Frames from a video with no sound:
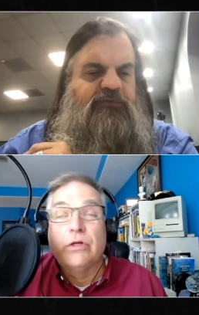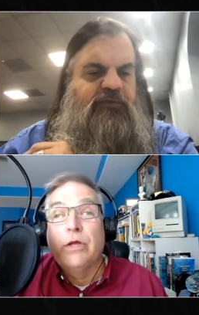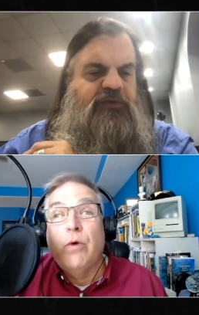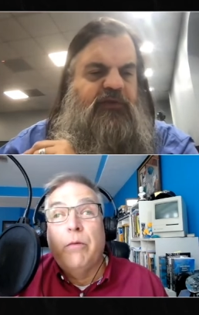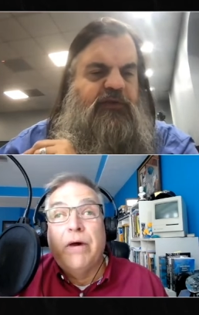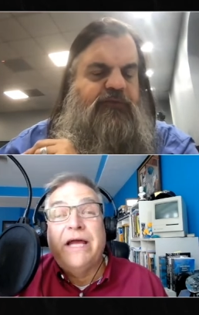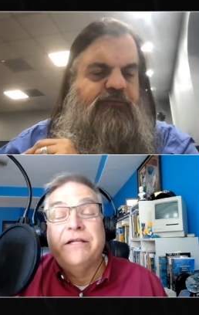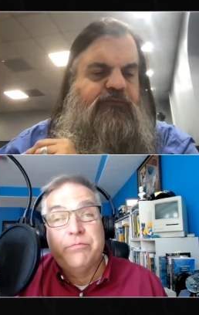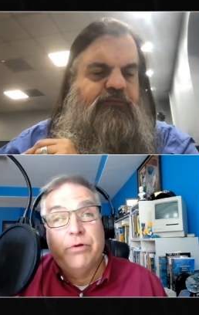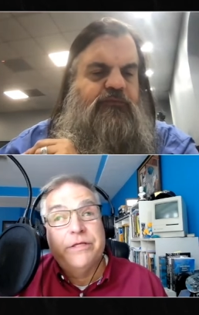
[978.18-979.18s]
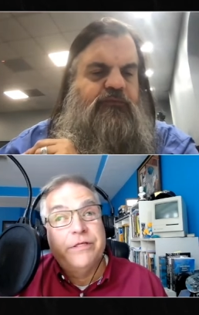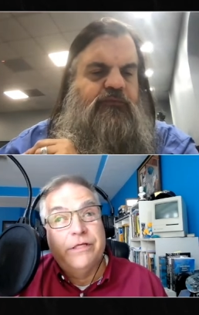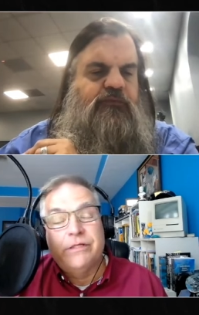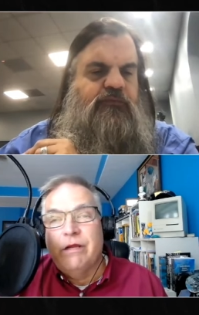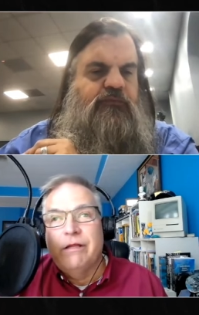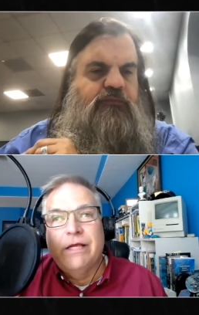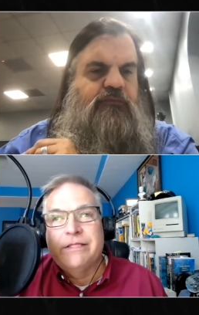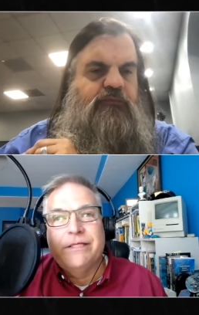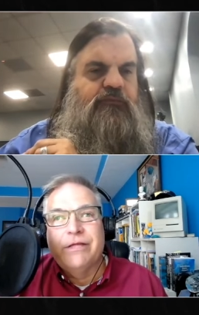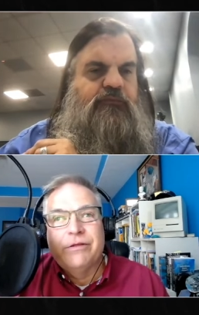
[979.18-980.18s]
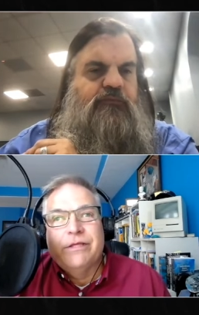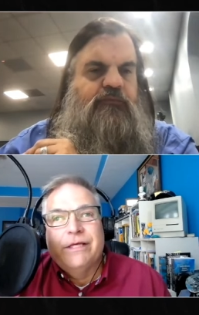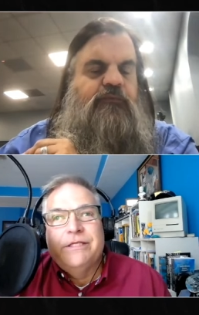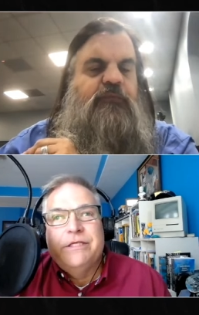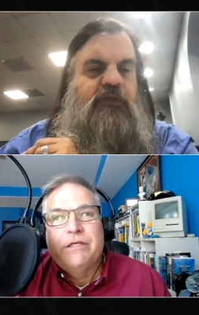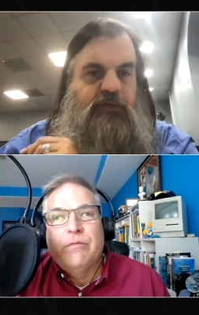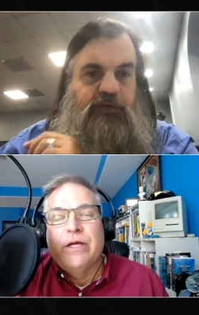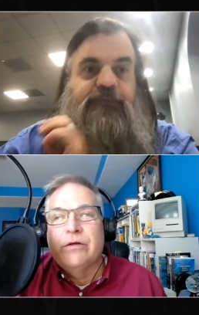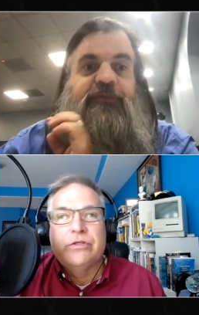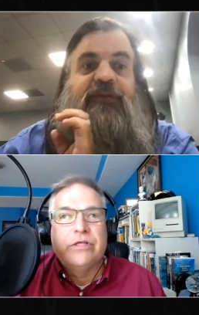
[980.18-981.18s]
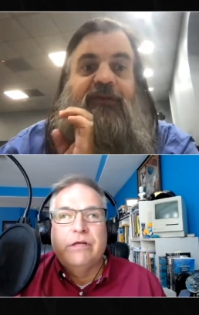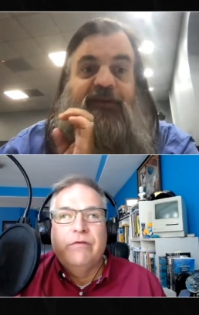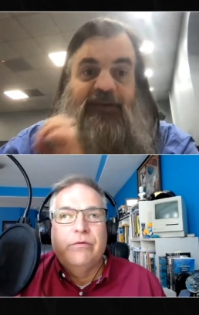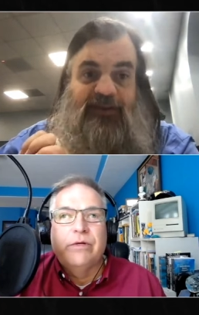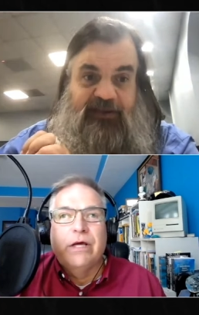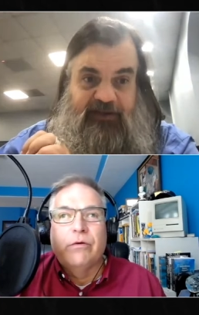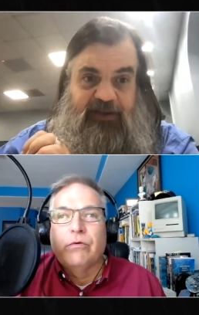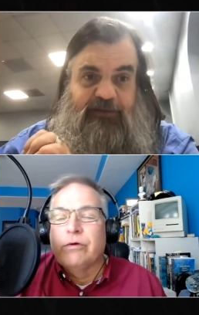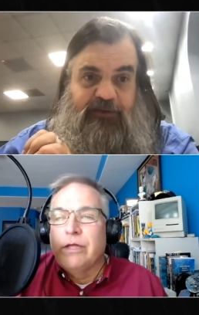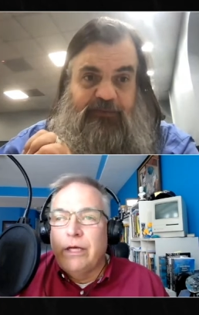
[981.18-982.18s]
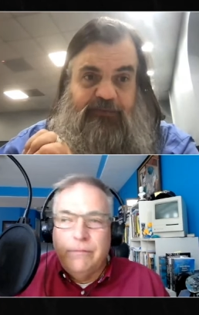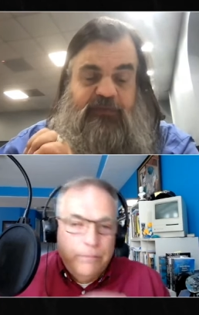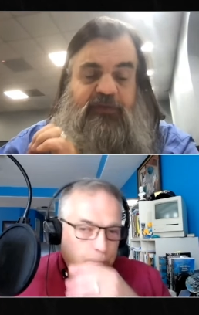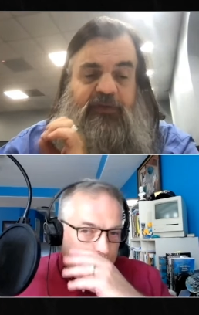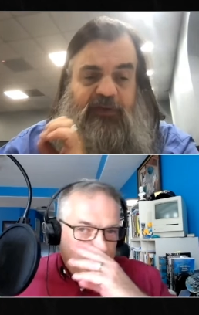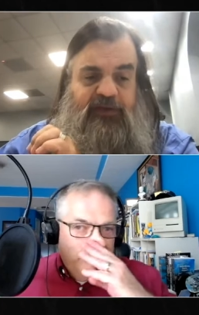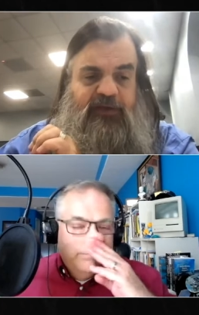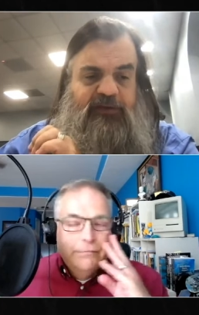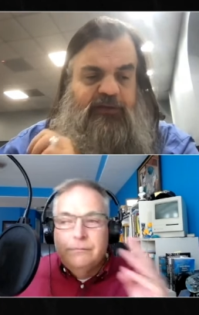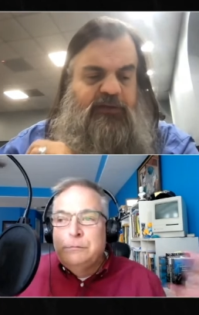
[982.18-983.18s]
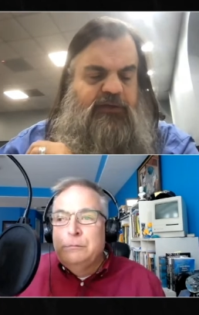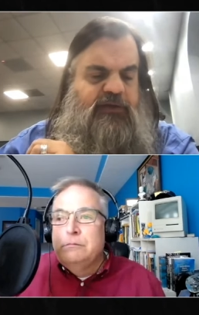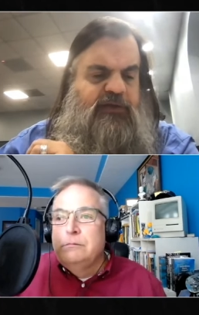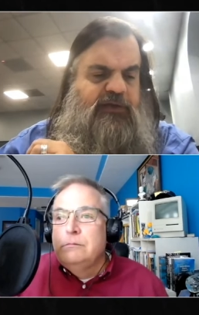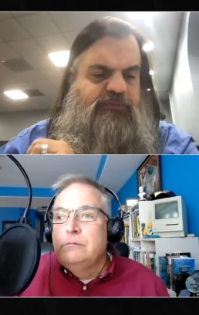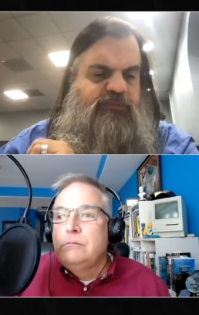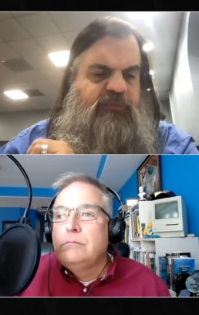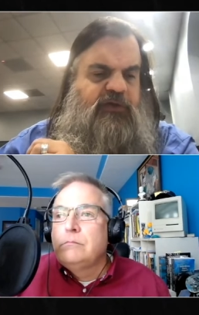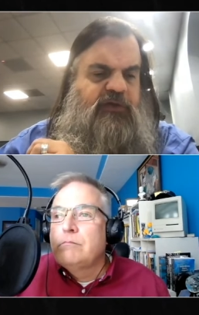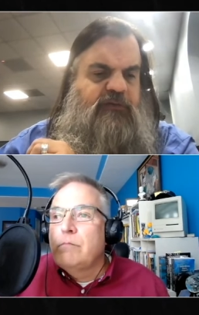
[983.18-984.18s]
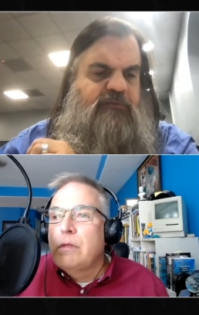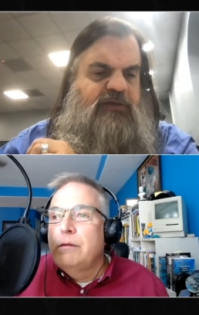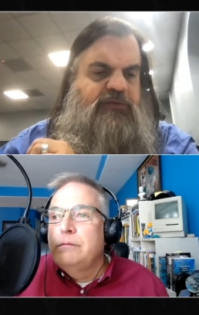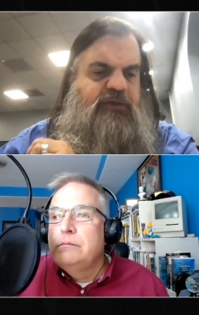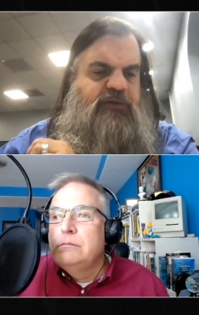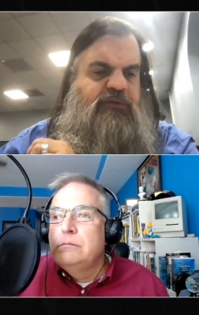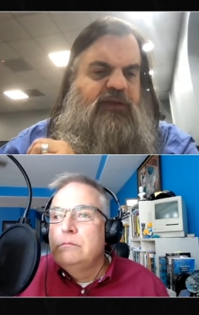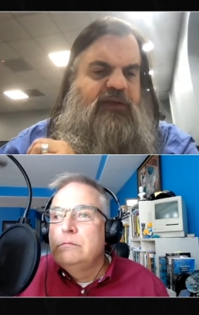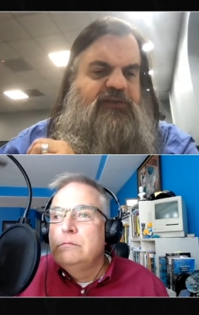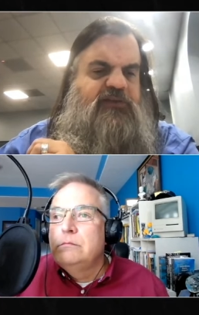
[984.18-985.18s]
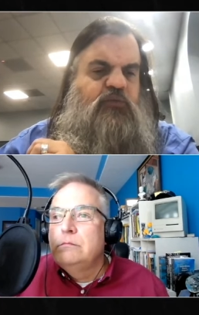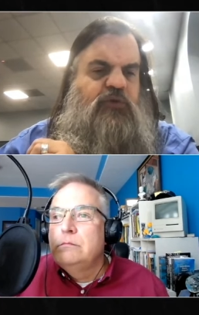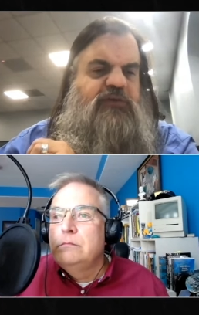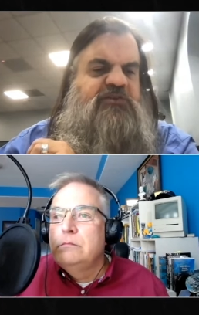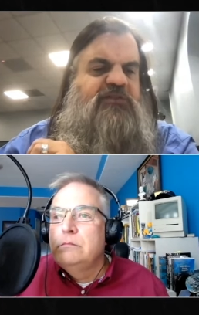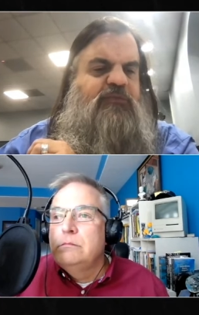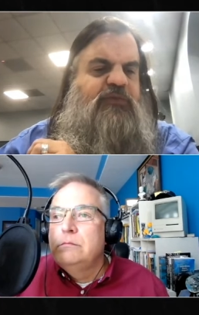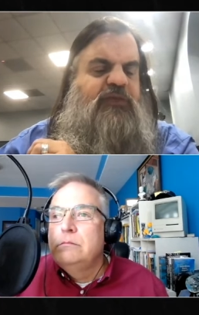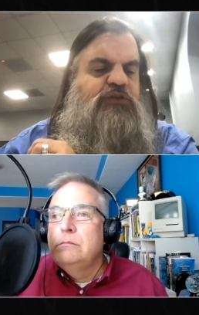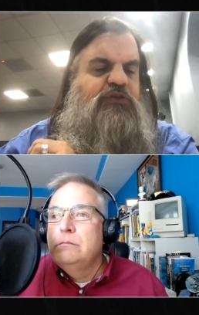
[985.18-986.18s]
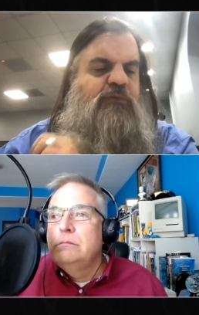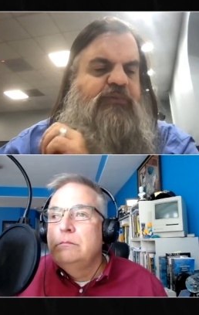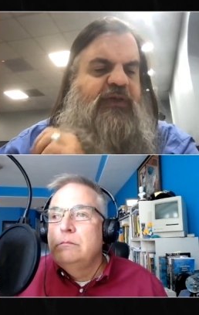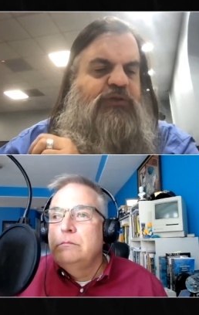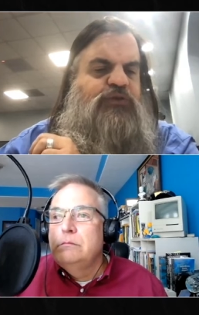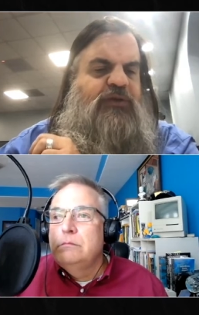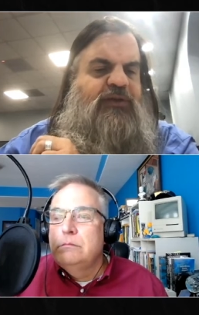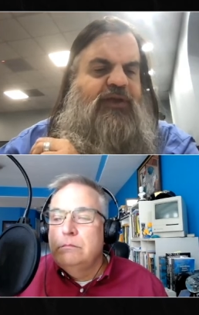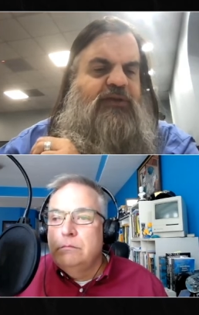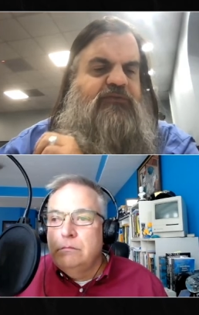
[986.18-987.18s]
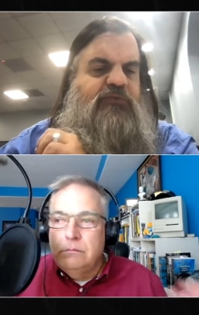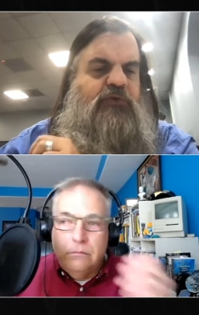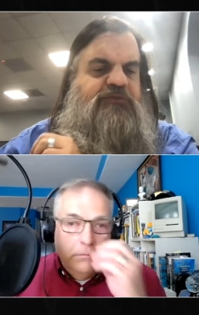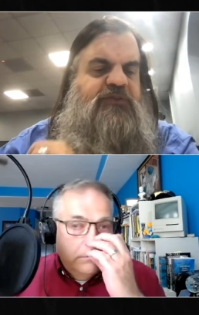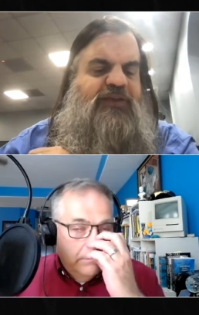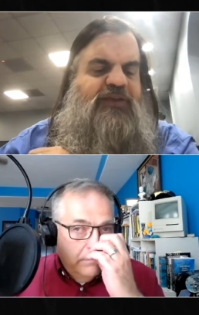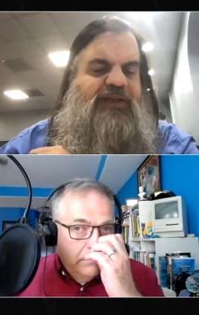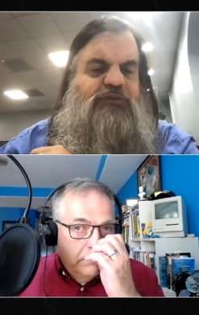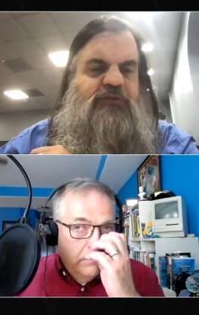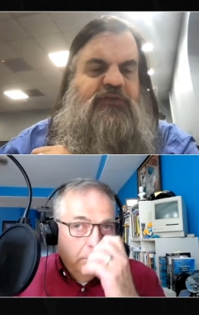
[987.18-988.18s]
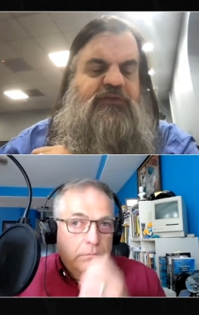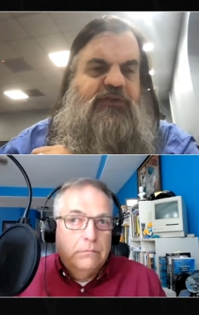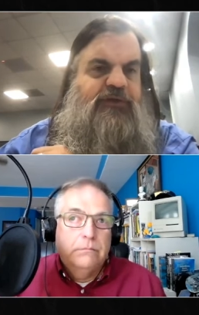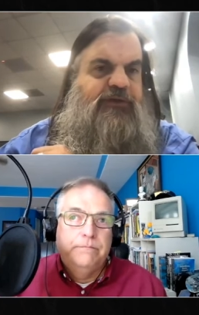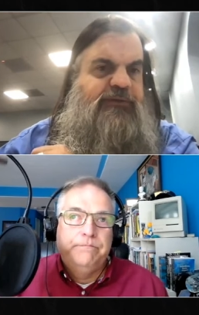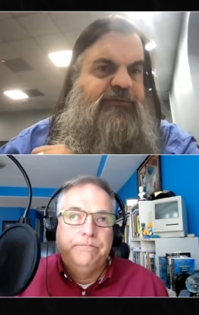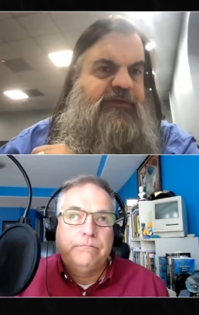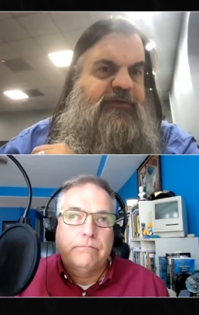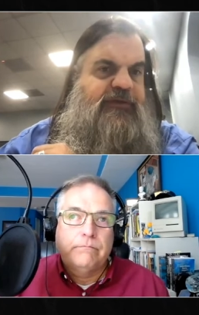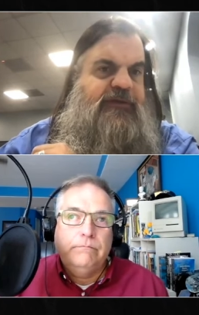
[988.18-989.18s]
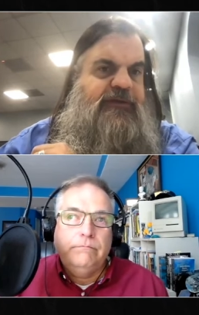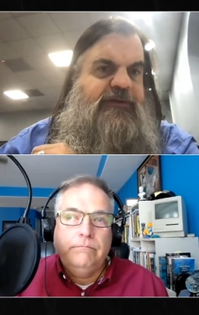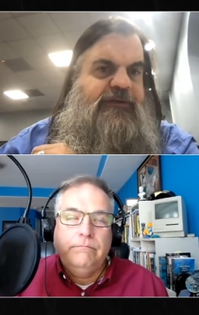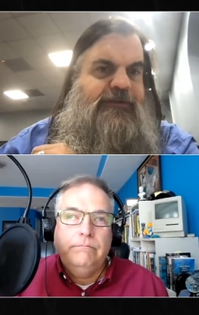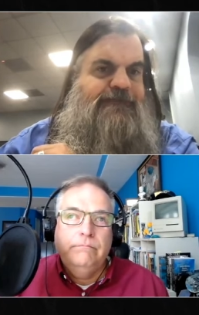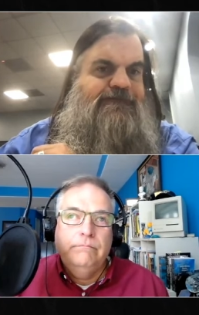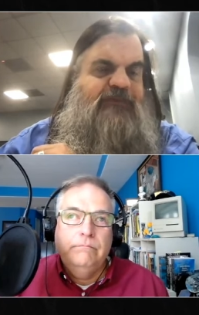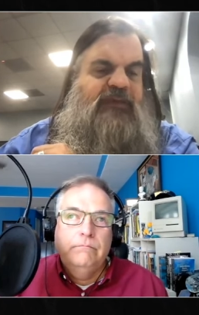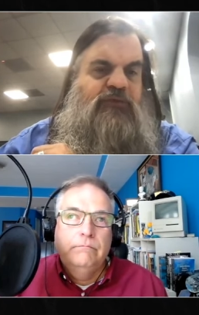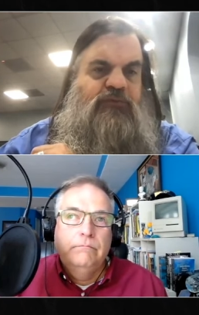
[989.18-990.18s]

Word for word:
Speaker 1: while Biden's president, and that's the other thing is he's commander in chief. He would not exactly, exactly. Um, uh,
Speaker 2: Matthew Henry asks, where does stipulation of the Patriot Act fall into the action in this scenario? Um, and